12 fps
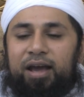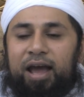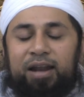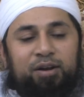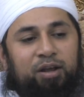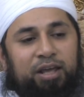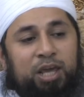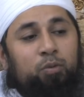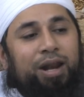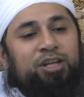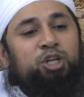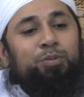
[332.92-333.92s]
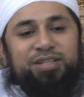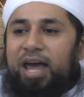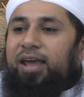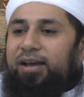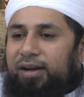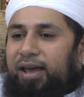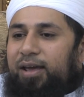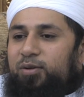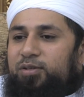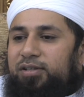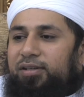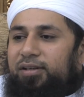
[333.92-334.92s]
And he will actually be taken
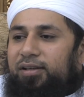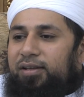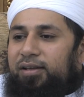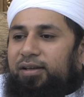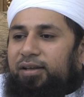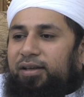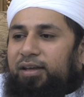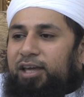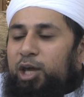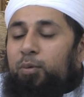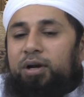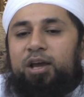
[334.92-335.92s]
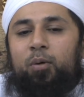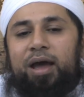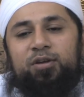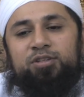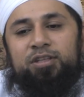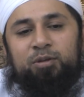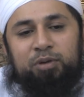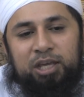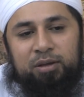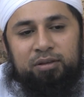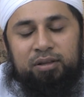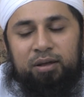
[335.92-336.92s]
out. He will go out and
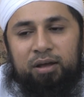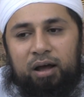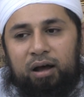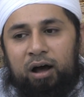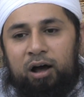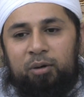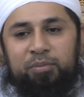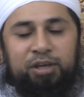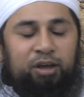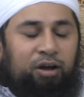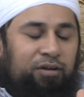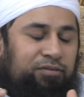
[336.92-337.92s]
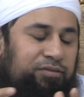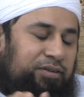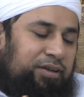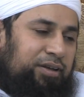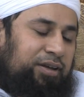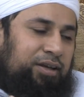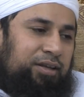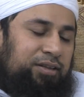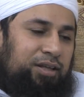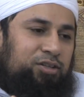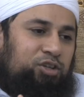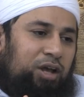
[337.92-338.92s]
the army of
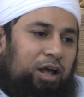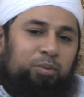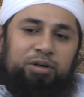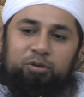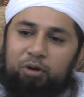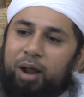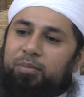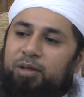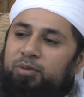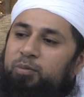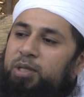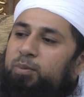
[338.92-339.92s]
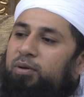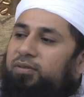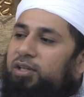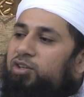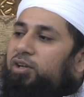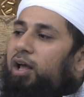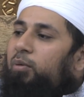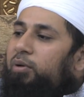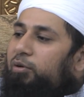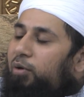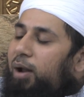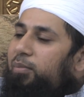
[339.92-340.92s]
Dajjal will grab him, the people of Dajjal will
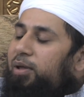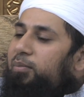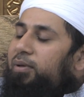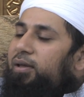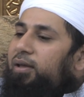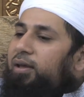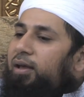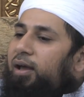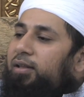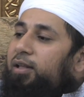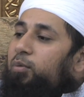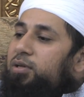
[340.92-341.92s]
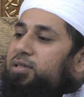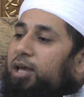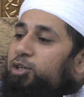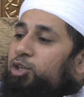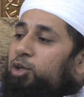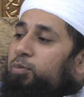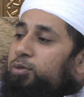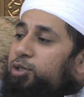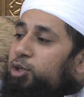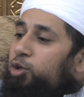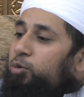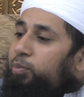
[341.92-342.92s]
grab him, and they will say to him,
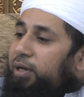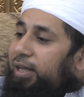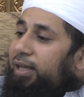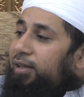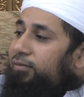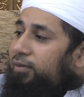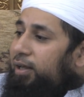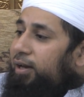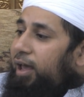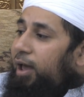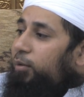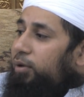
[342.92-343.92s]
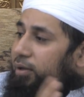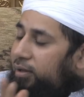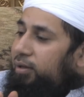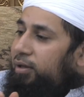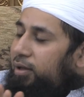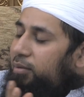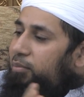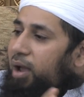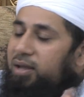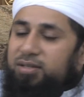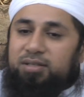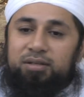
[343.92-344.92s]
do you believe in our
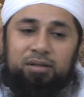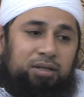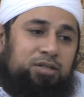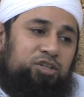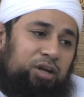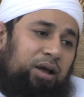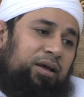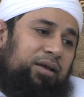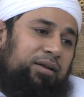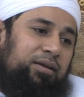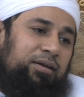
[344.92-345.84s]
master, Dajjal?